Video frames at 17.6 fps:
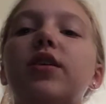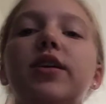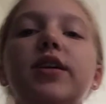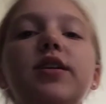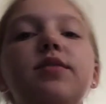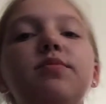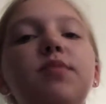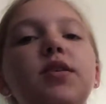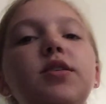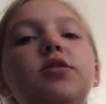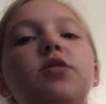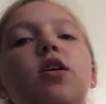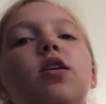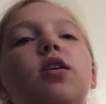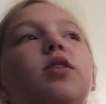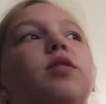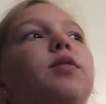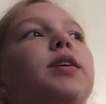Here's my
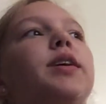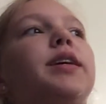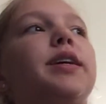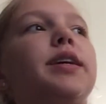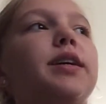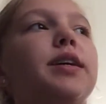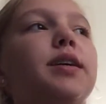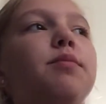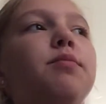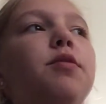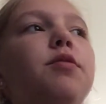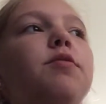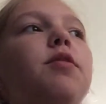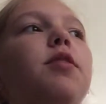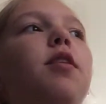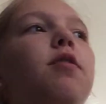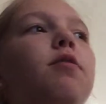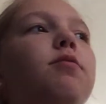dog right here. Come here,
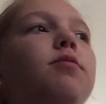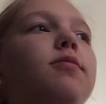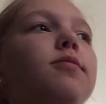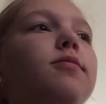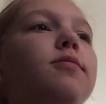Rollo.